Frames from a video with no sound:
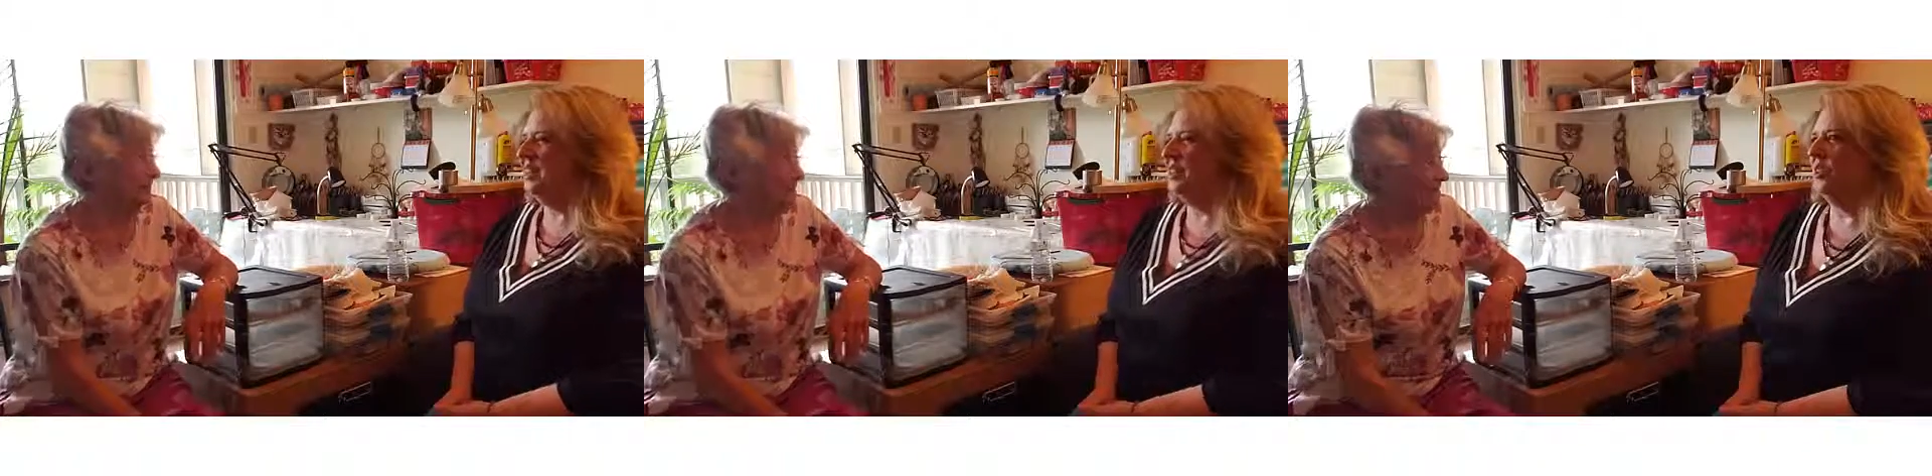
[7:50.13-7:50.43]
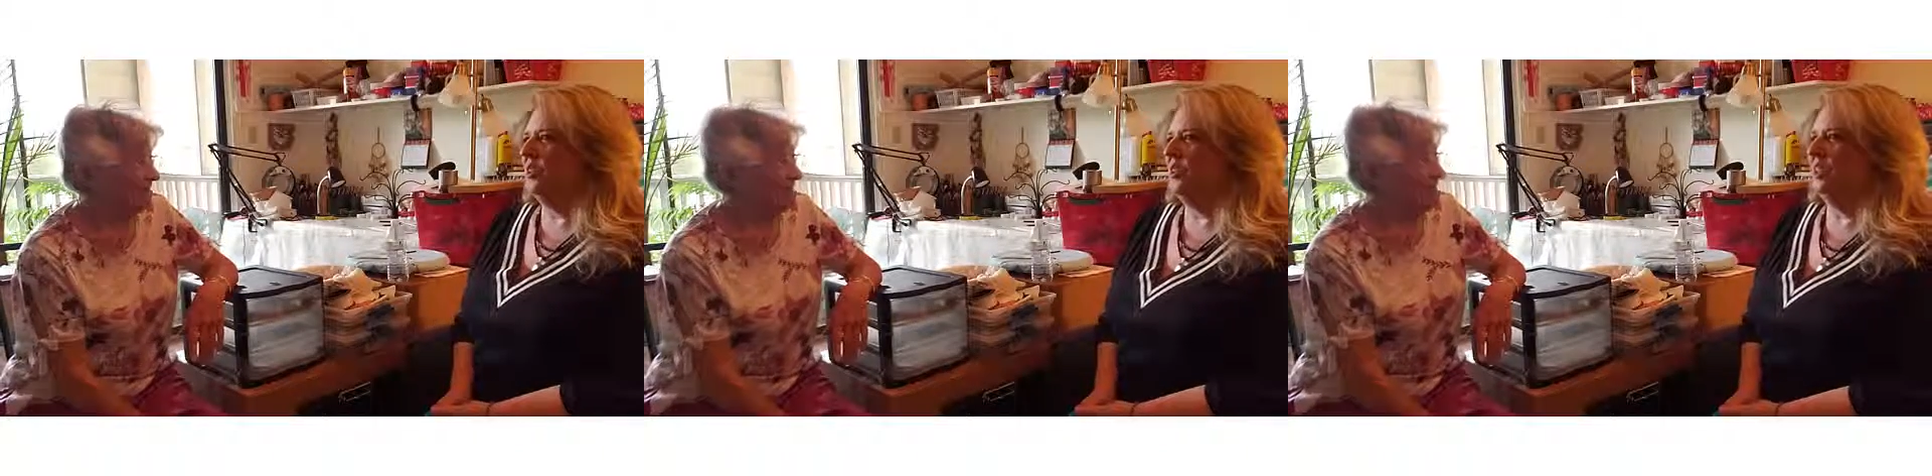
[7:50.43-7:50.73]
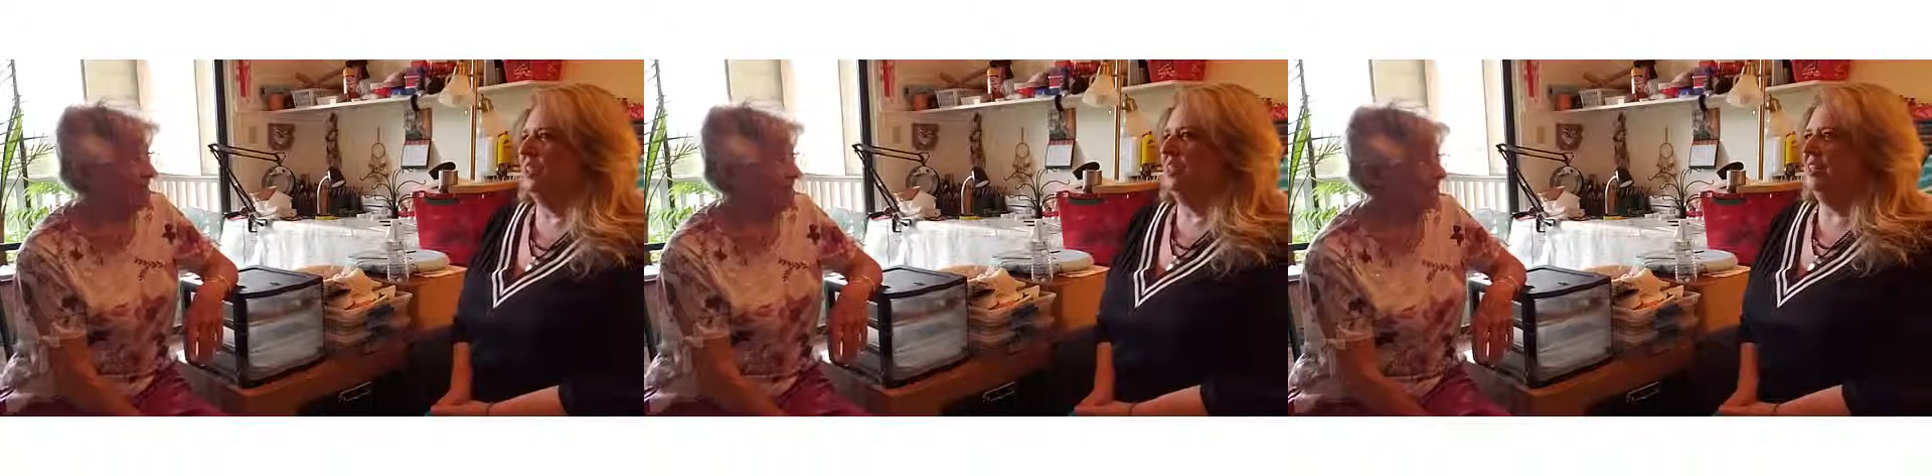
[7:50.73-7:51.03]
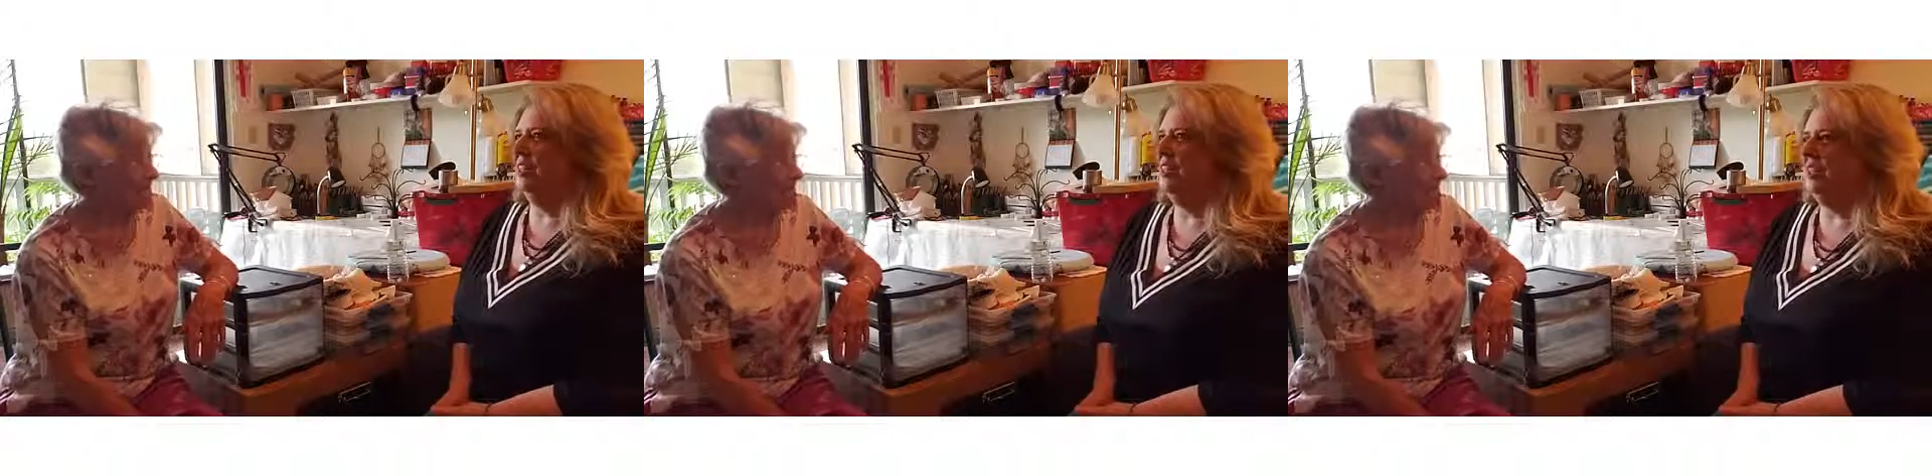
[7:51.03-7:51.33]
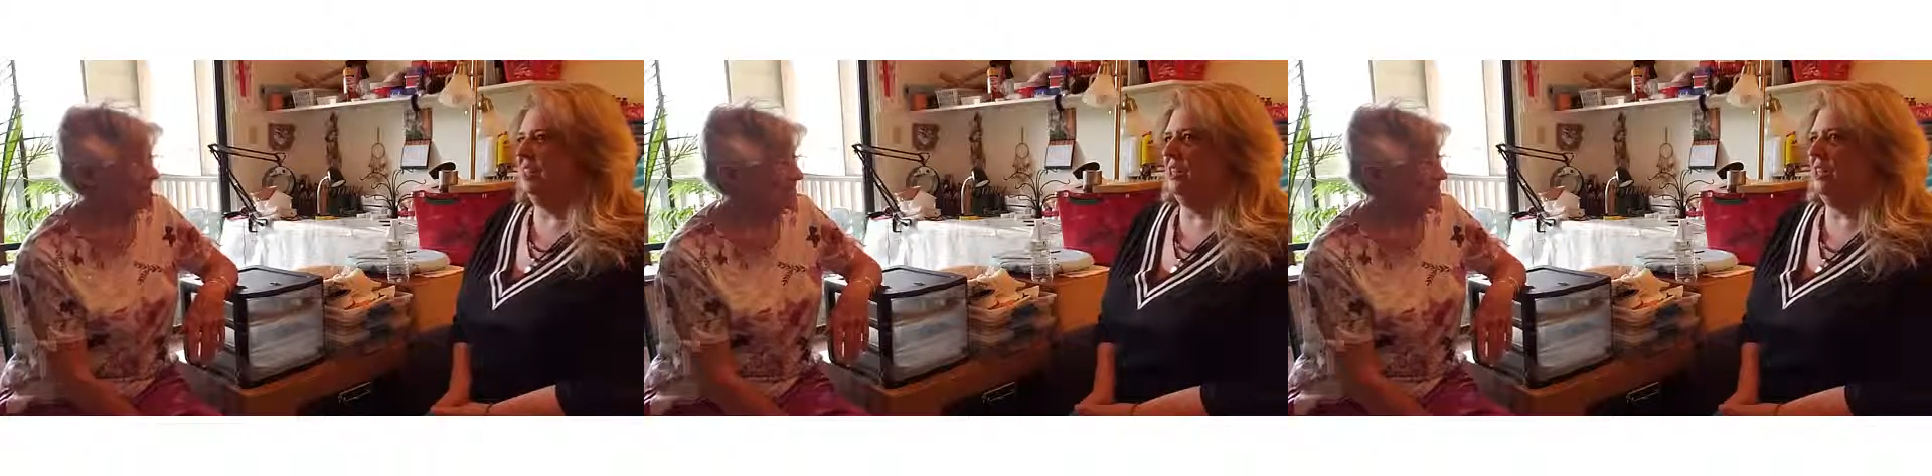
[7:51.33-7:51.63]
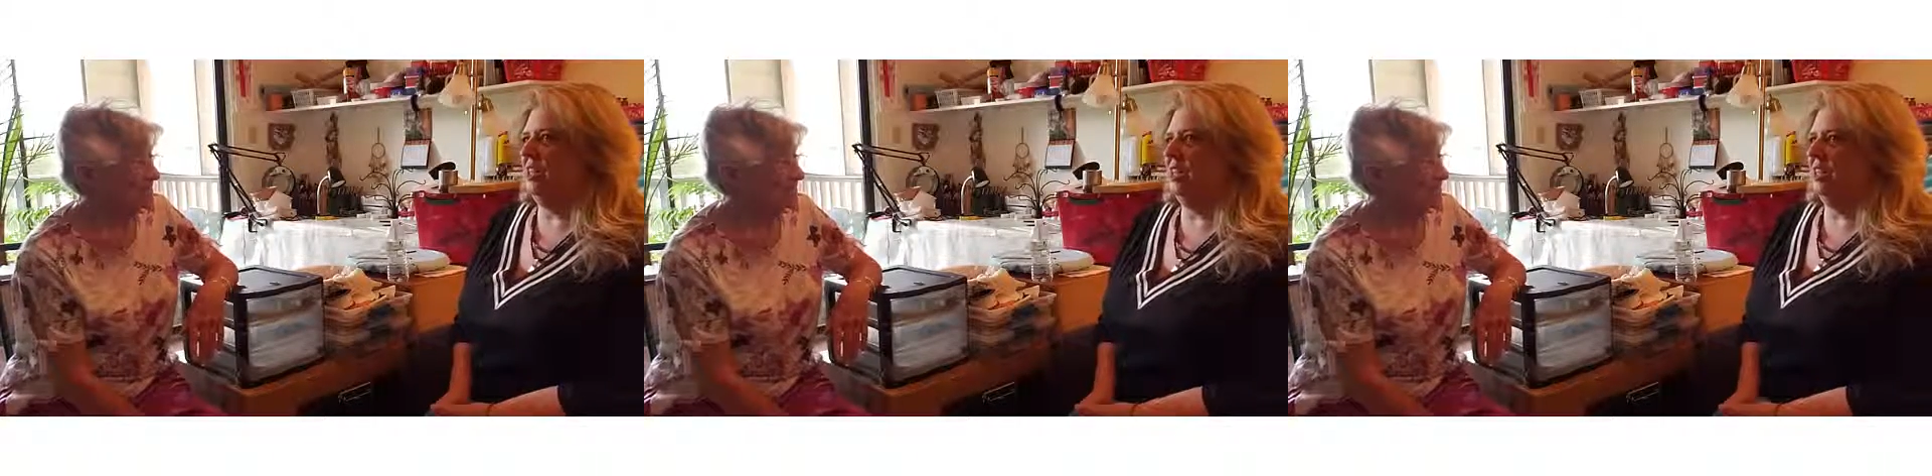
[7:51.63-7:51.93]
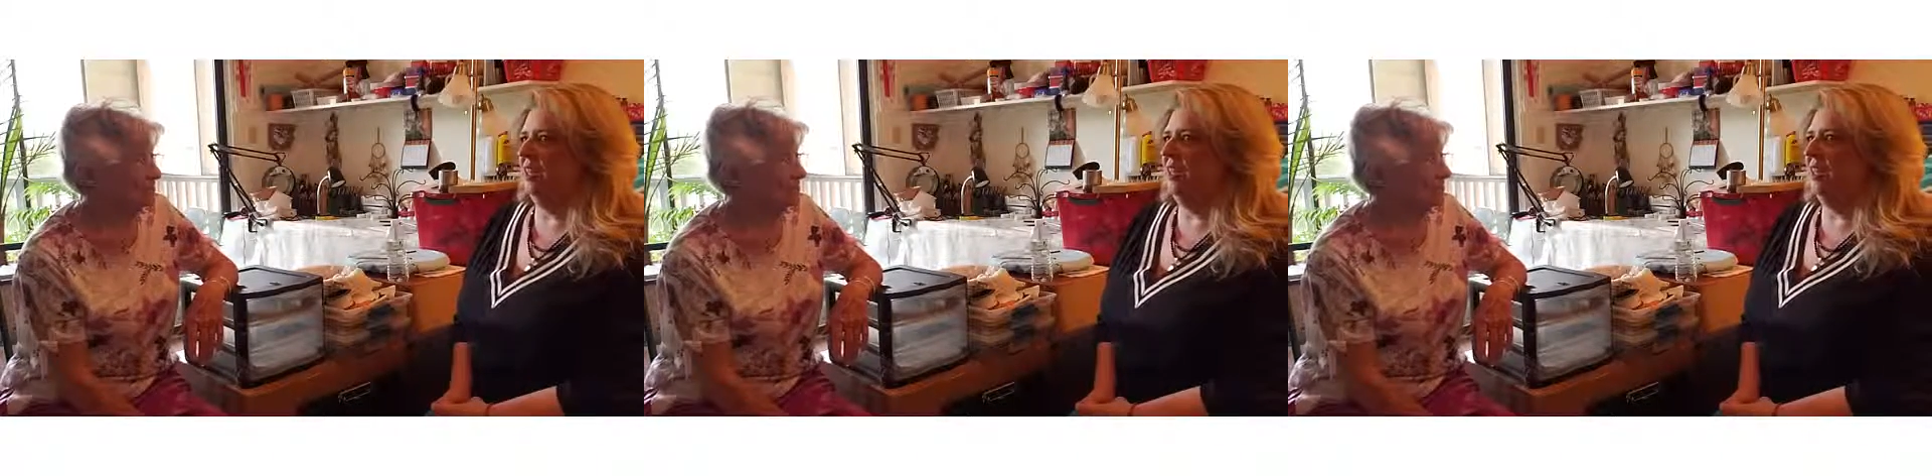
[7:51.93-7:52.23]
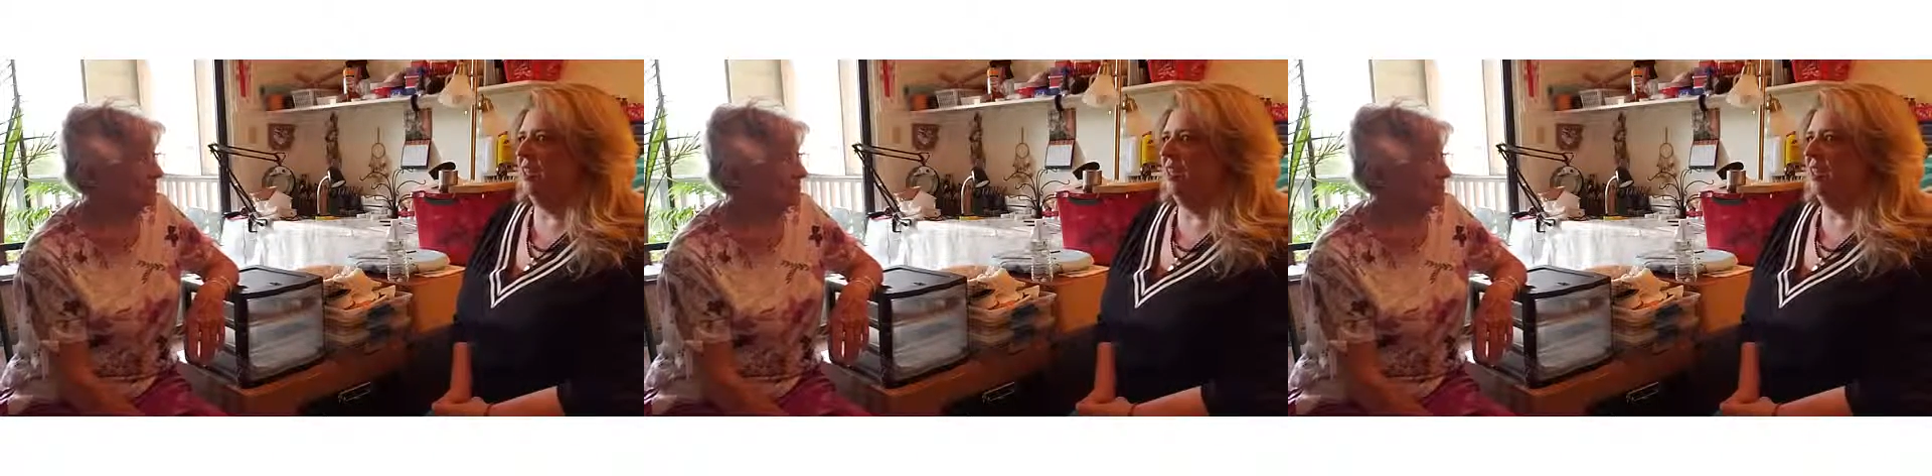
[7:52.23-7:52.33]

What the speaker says: So you said you got